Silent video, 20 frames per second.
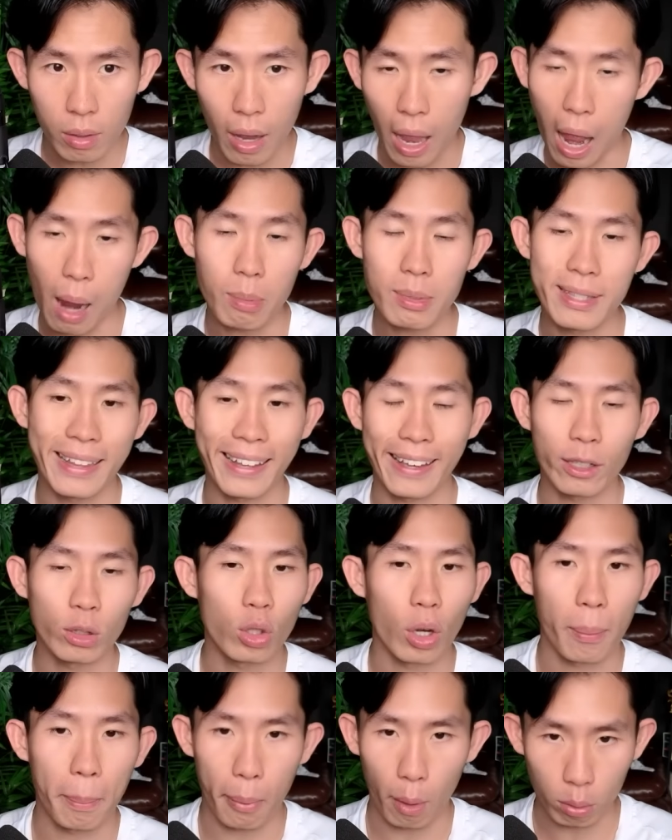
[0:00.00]
I'm sticking to
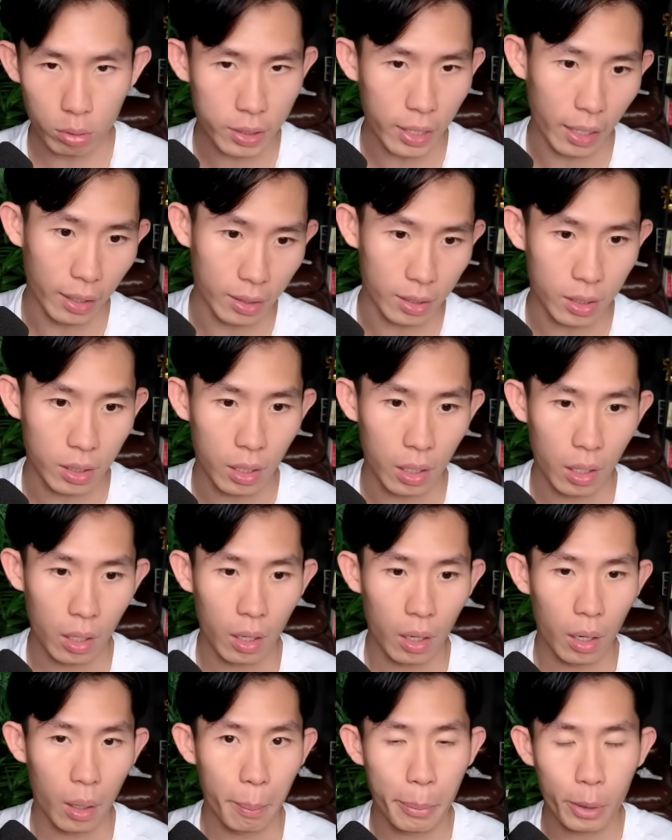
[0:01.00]
the process.
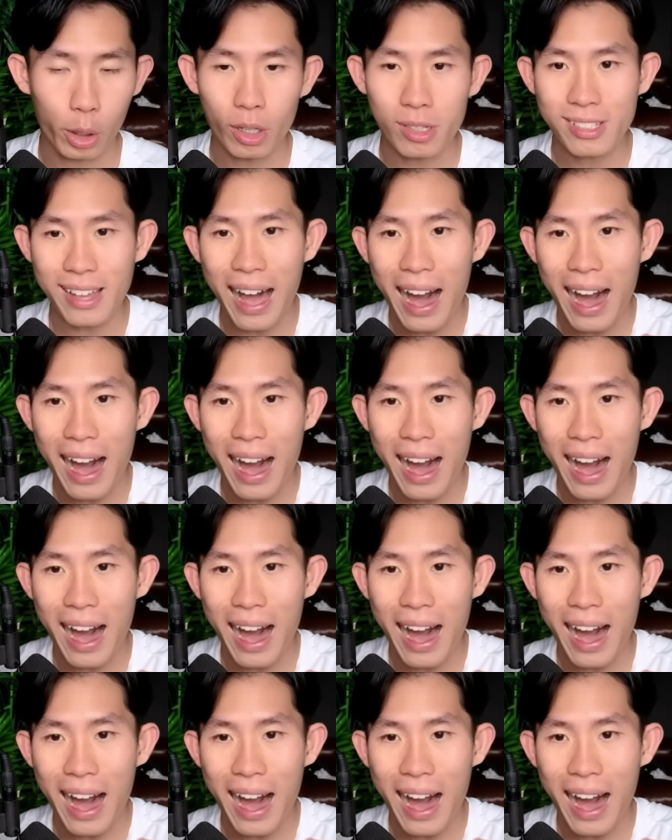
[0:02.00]
Because